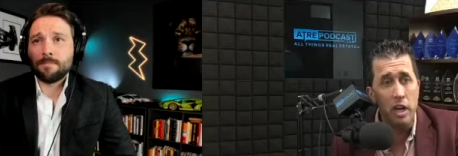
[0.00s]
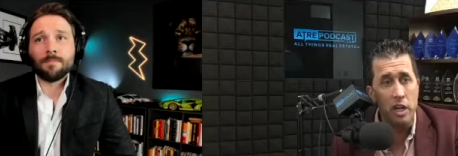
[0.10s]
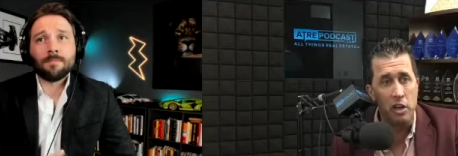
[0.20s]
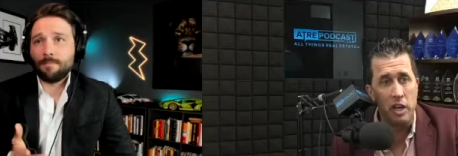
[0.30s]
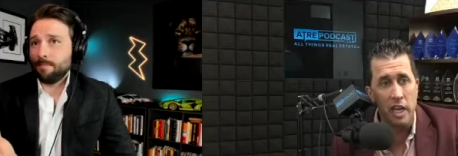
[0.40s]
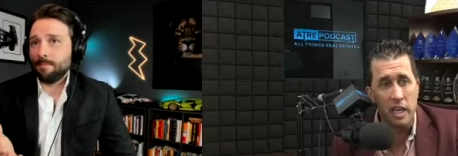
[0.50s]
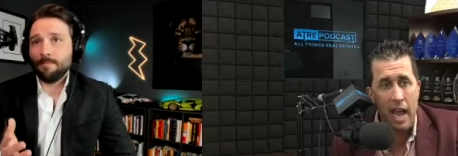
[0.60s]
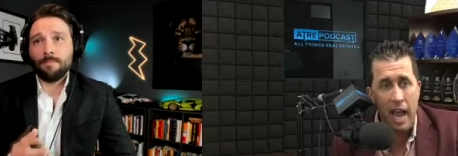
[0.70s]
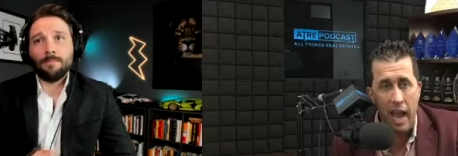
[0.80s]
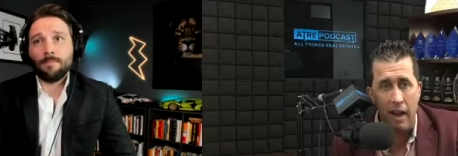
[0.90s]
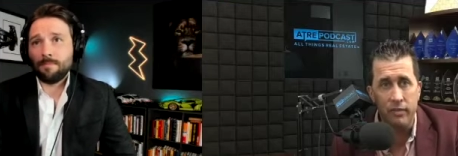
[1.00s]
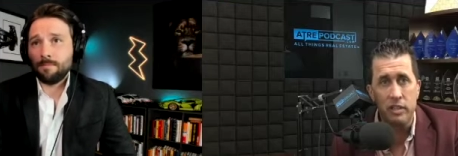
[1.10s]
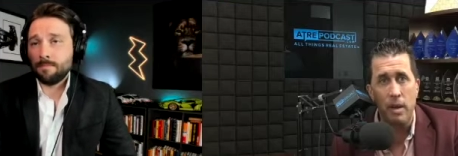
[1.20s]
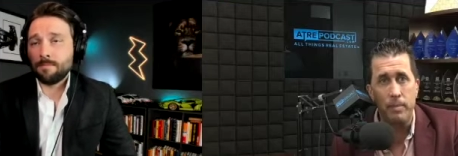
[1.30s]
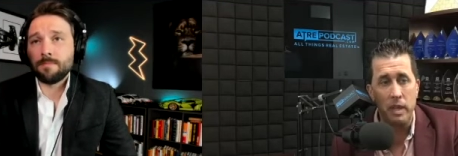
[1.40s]
Speaker 1: you need mm-hmm. to have
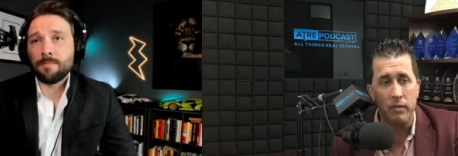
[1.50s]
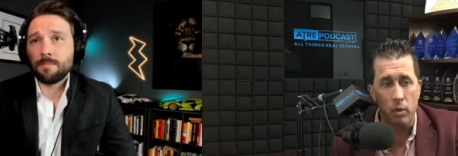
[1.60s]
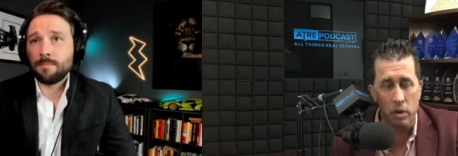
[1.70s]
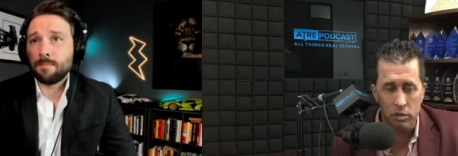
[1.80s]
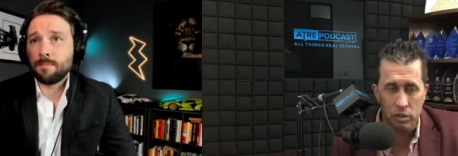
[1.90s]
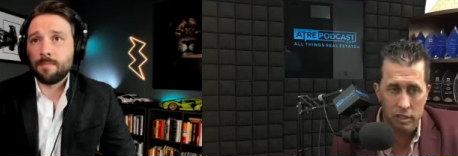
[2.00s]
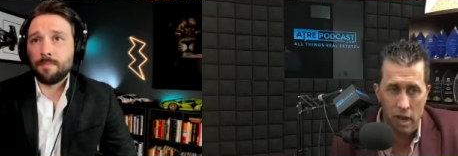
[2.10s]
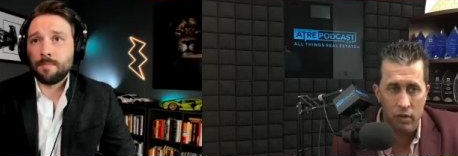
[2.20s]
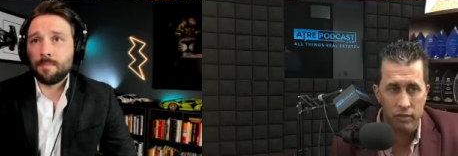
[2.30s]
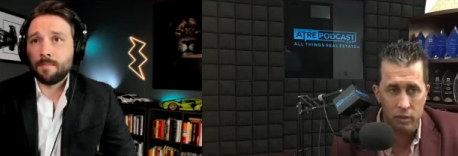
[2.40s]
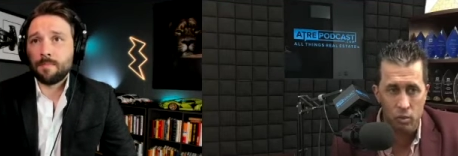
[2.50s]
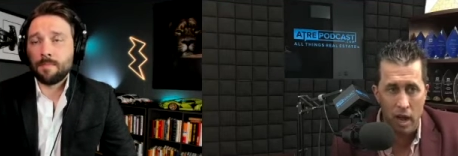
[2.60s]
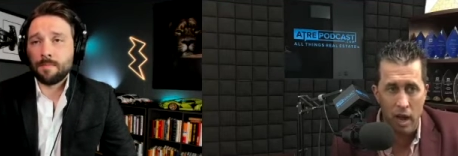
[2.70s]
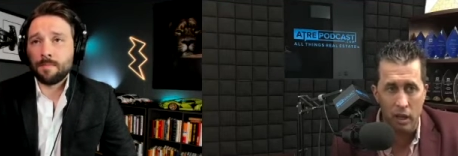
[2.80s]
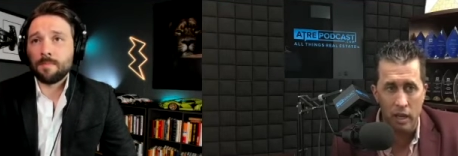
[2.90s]
something for yourself as
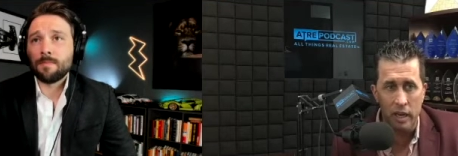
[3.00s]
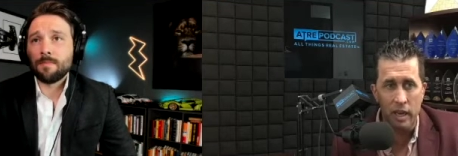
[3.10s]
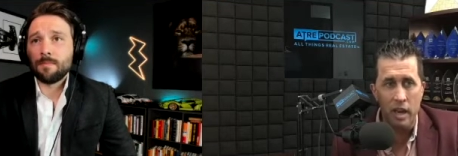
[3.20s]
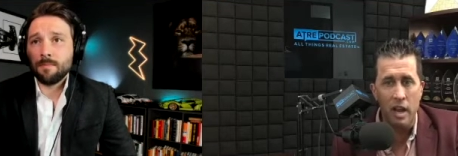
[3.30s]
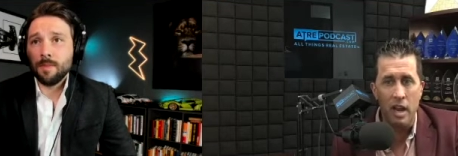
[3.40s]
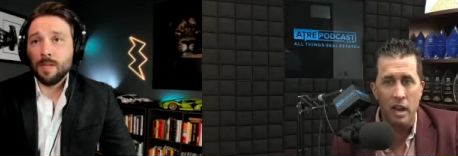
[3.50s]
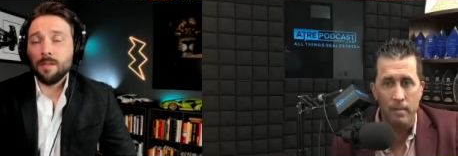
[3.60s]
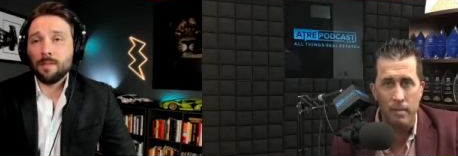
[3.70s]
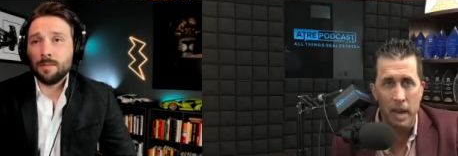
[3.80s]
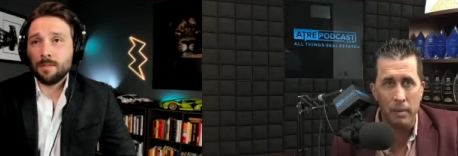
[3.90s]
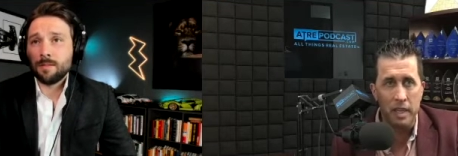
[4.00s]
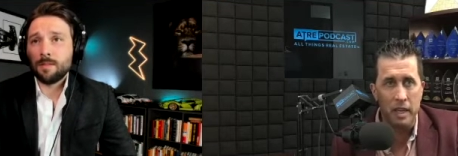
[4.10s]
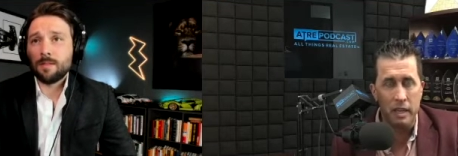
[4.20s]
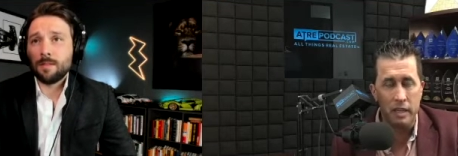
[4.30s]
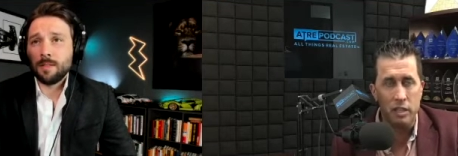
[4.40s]
well and yeah. be able
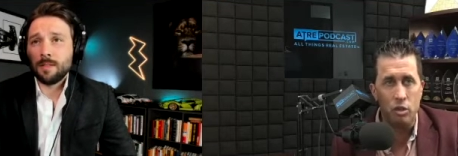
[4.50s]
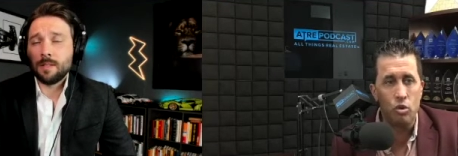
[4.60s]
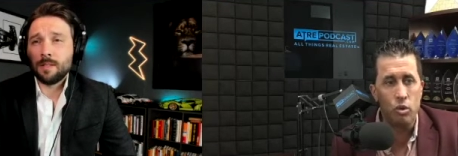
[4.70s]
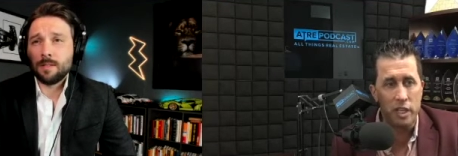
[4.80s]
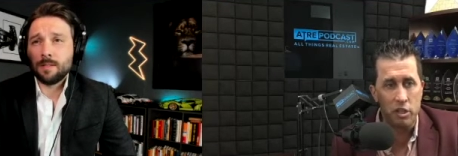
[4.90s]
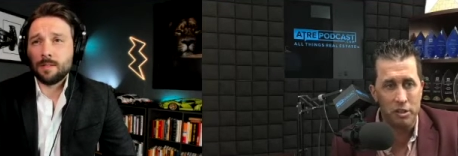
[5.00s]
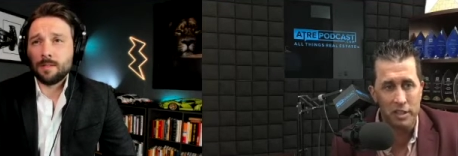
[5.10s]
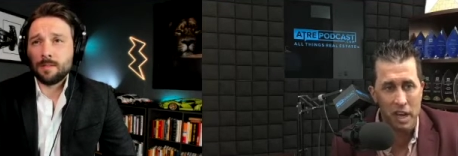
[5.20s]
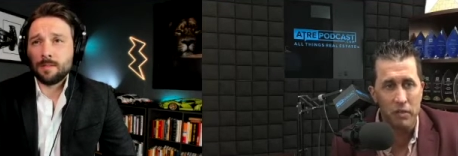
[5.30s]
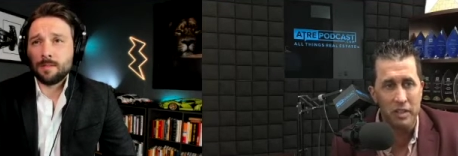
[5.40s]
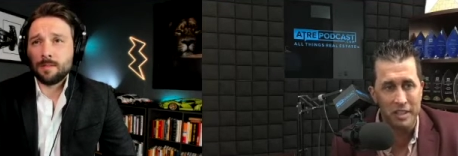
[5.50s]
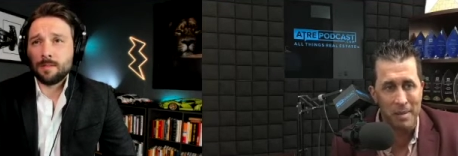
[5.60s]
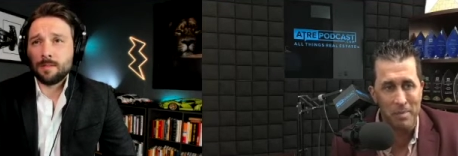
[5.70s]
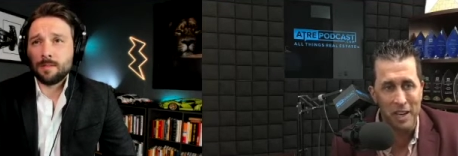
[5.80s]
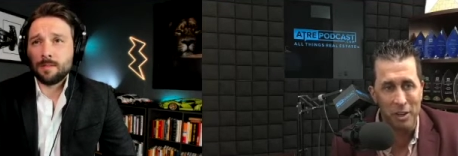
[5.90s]
to to treat yourself to
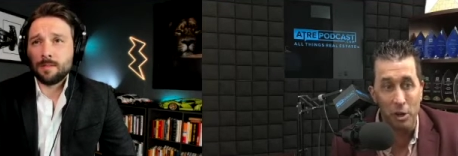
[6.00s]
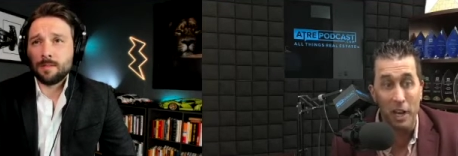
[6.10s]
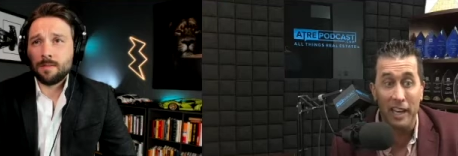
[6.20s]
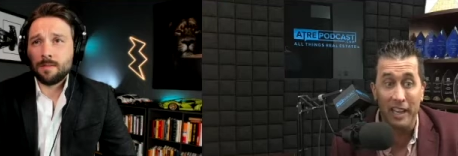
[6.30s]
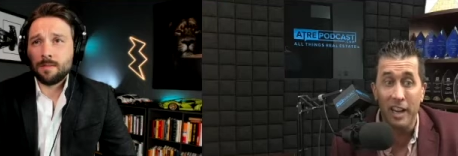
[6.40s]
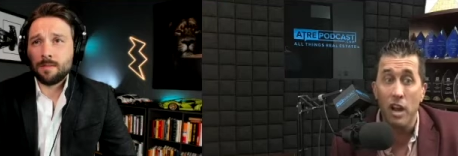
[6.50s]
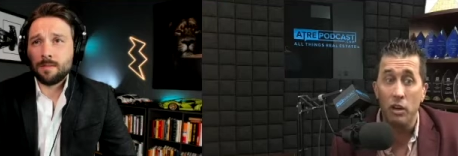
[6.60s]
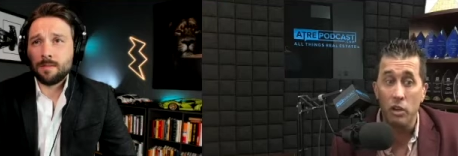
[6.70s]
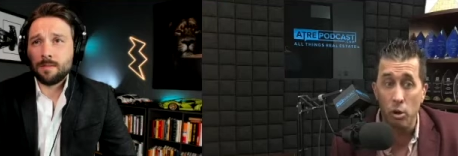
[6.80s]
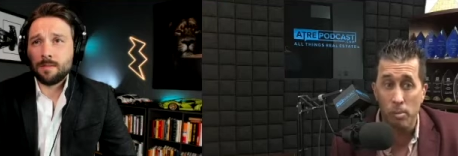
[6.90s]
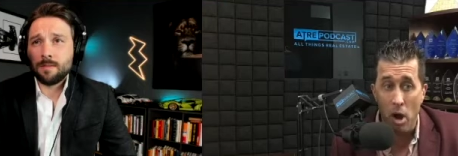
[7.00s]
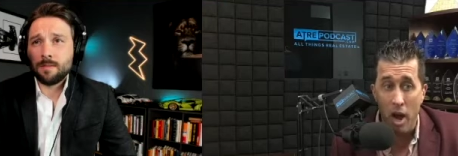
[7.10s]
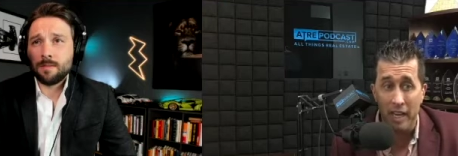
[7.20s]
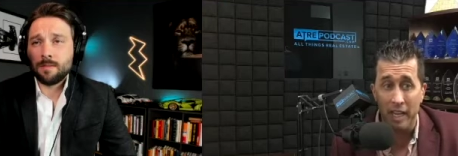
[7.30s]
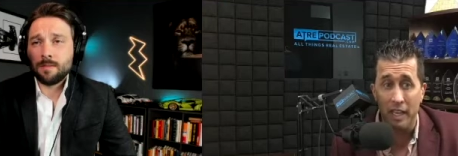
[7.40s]
something good like your
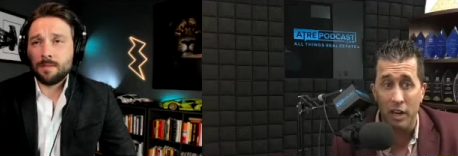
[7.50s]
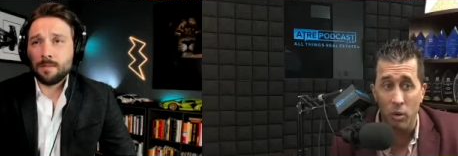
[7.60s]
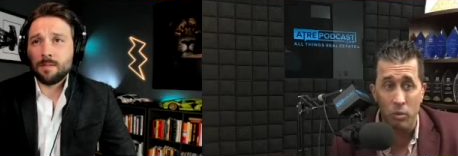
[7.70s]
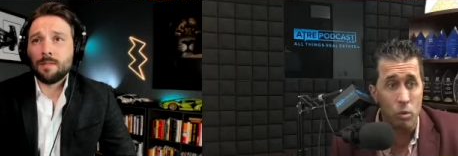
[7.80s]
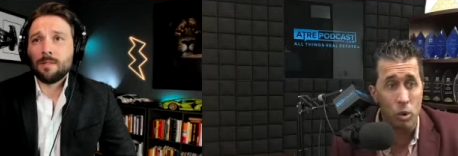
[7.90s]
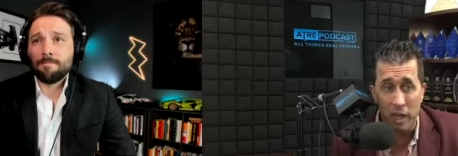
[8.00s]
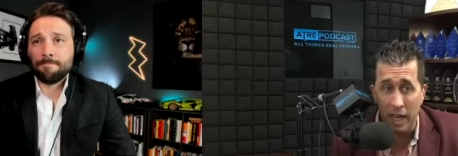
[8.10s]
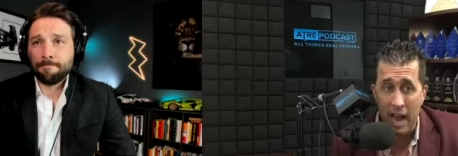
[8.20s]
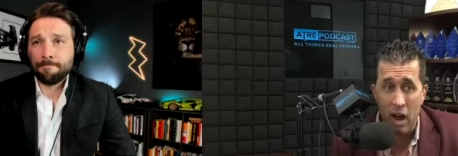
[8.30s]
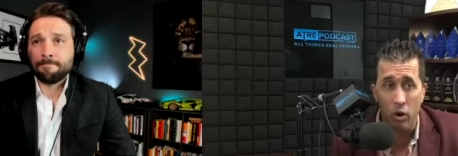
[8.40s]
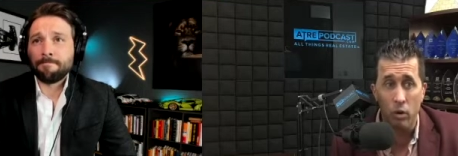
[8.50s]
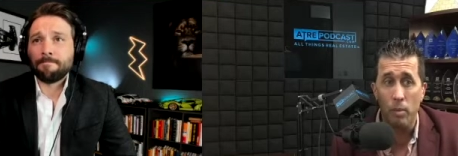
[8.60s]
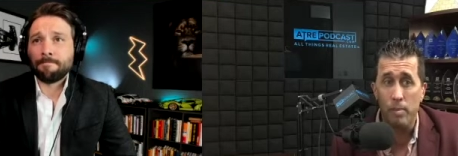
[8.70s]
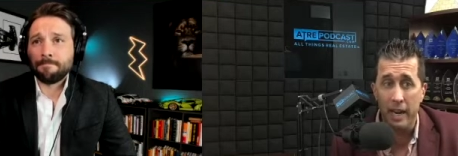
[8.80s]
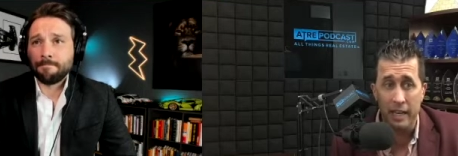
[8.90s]
body, you know, working out or
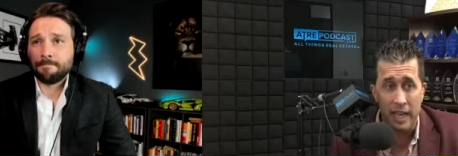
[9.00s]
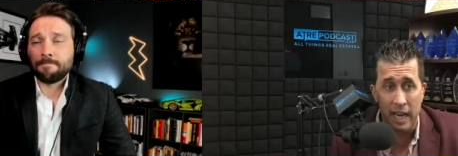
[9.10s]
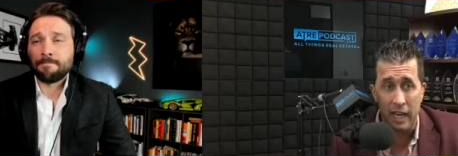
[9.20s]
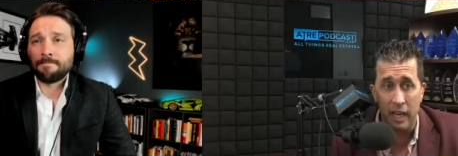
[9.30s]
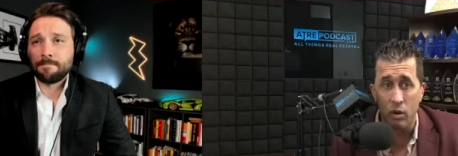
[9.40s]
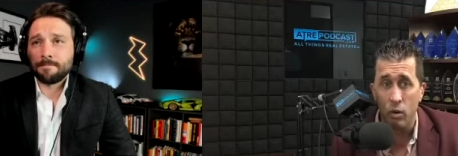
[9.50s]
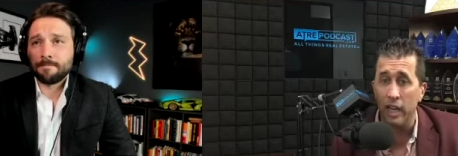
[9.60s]
meditating or